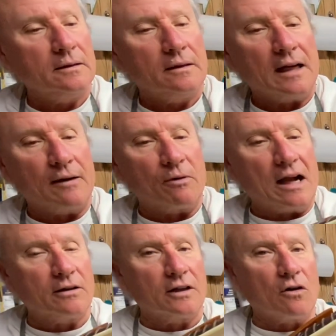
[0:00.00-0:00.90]
I
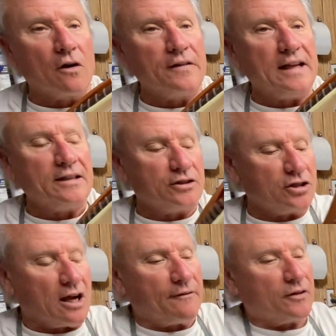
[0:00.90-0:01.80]
rounded all the edges
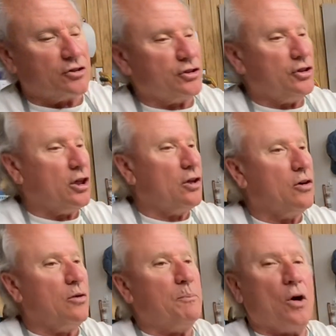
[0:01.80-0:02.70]
off. There's
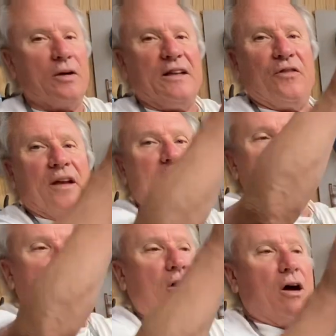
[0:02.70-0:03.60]
no pokey things
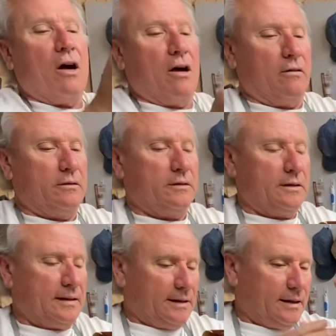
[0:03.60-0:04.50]
at all.
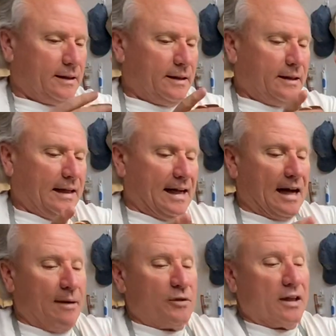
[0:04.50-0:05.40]
And
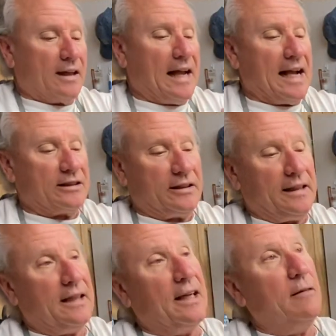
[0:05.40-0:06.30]
I'm gonna
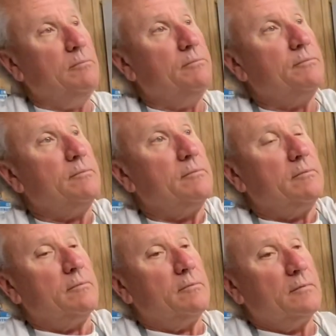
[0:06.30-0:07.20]
actually,
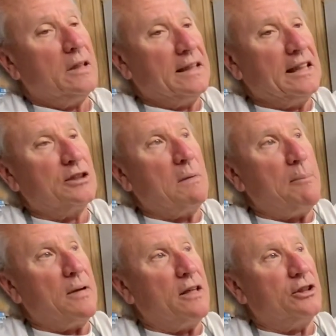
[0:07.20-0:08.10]
against my better